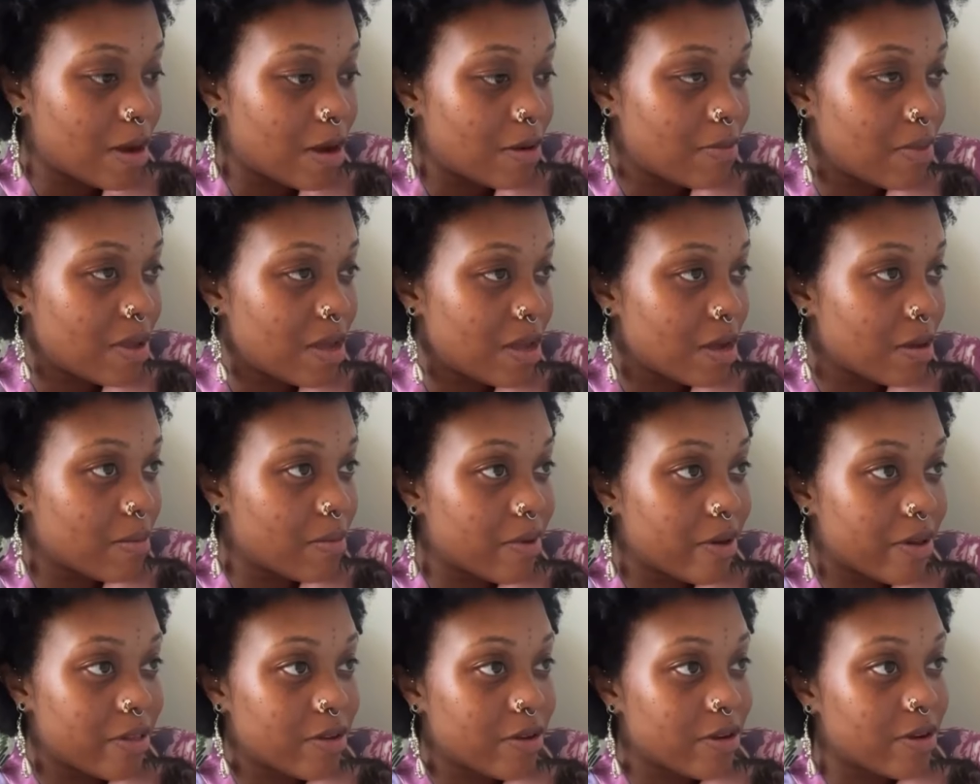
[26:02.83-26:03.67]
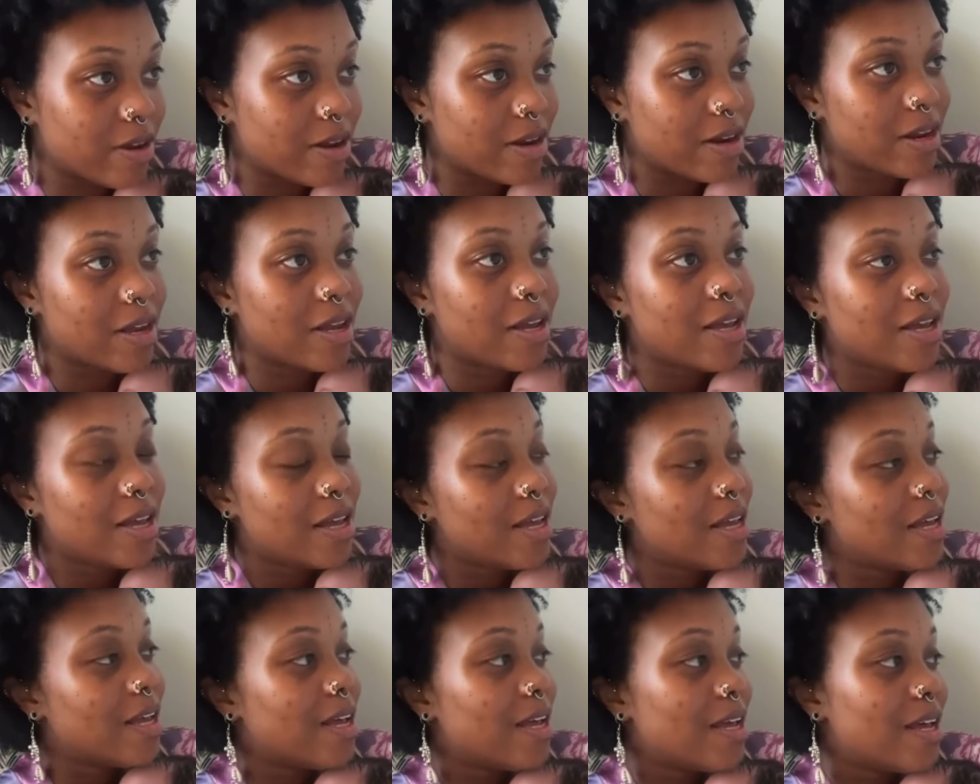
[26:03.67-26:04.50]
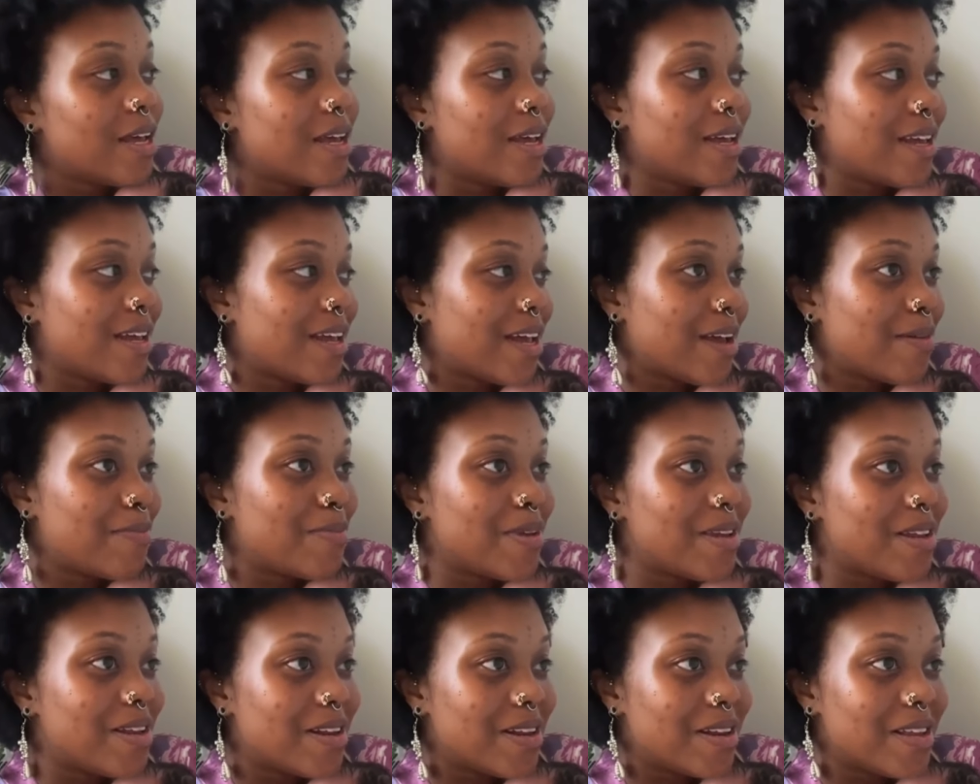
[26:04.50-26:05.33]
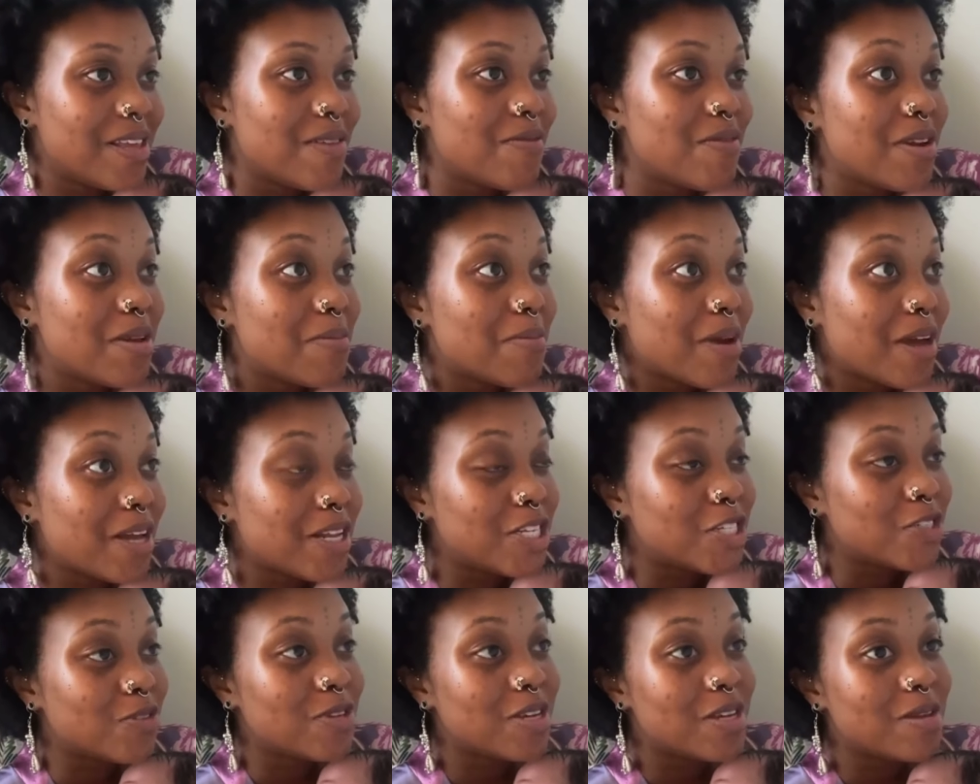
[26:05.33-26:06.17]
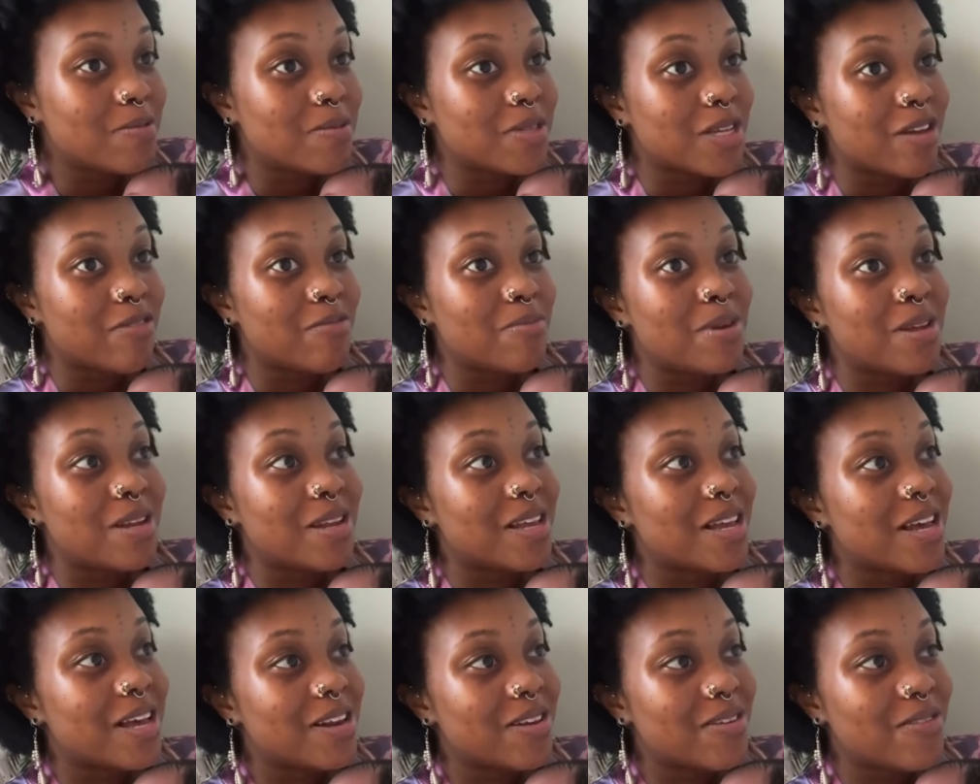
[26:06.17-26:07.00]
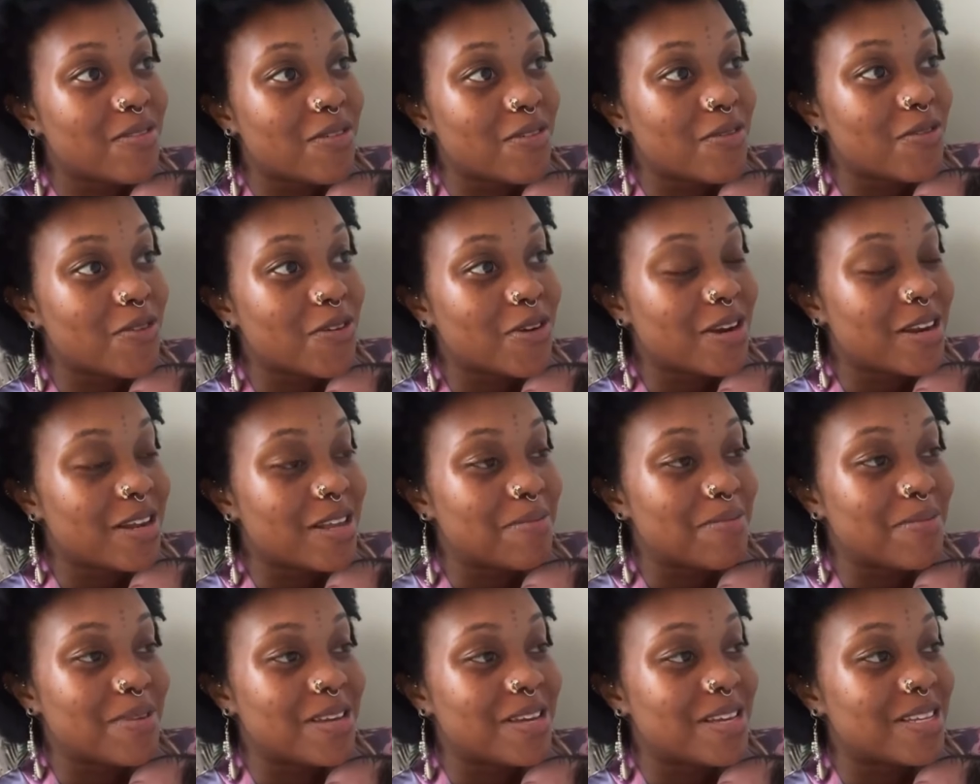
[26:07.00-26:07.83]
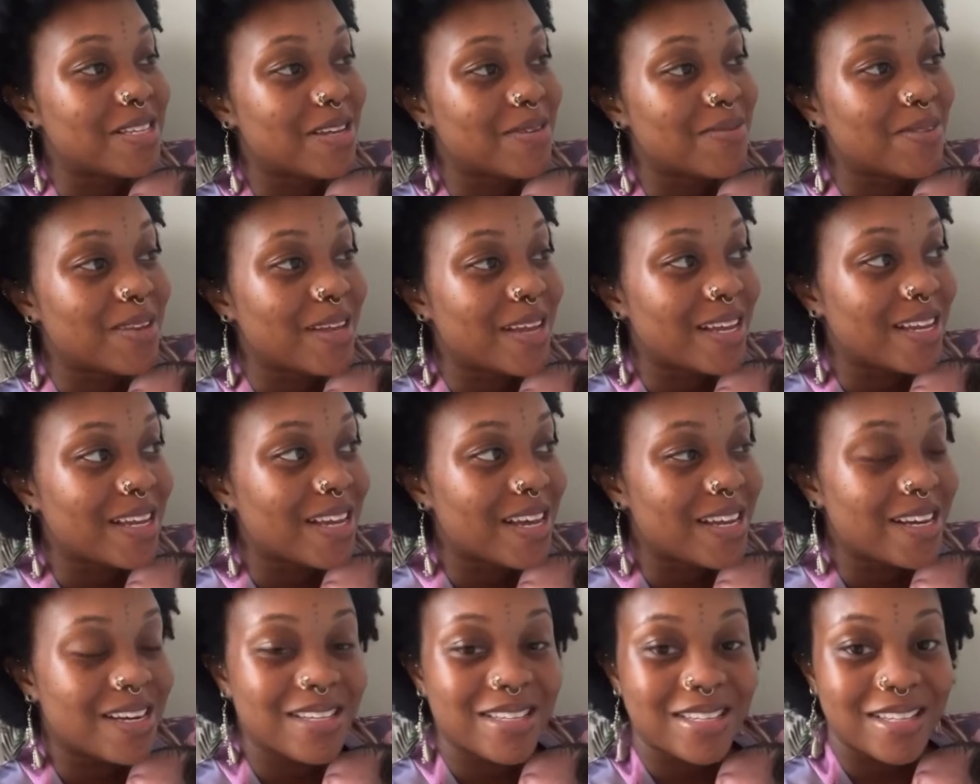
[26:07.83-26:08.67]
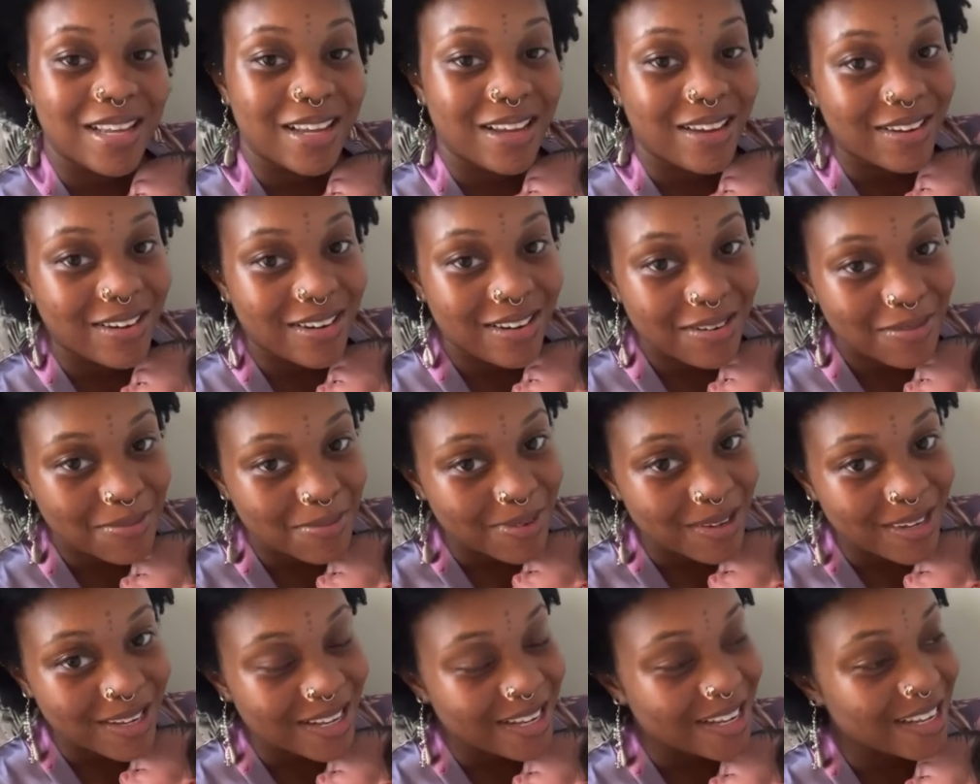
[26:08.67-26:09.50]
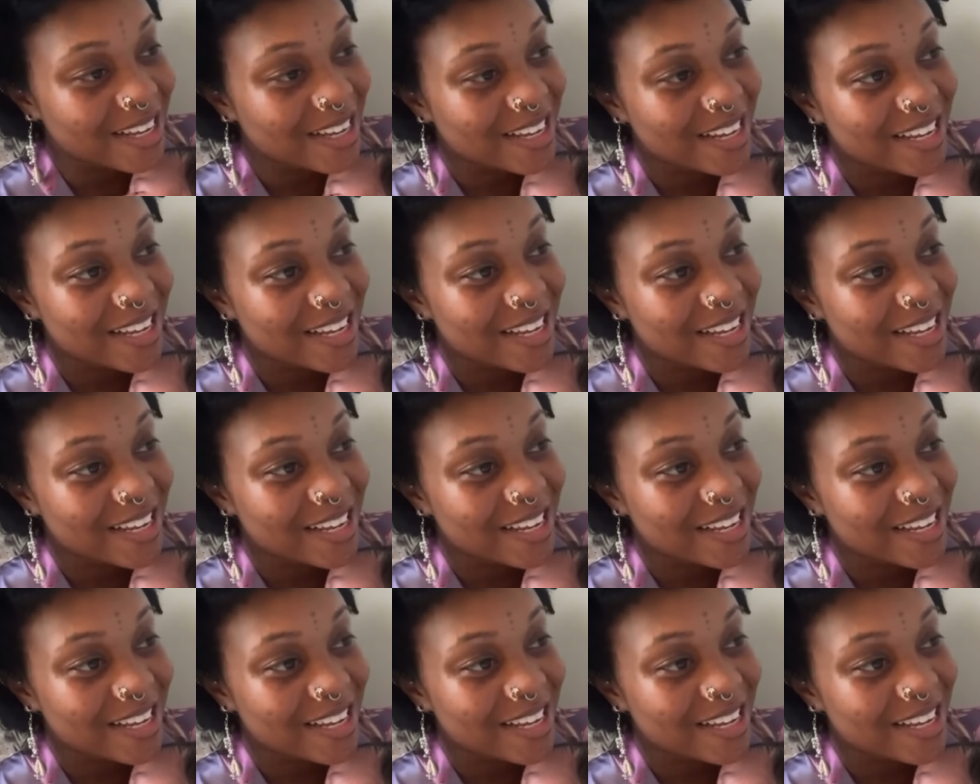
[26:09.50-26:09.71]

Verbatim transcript: about being a mother, and I've been even in my dreams, I've been kind of avoidant because I'm like kind of scared. But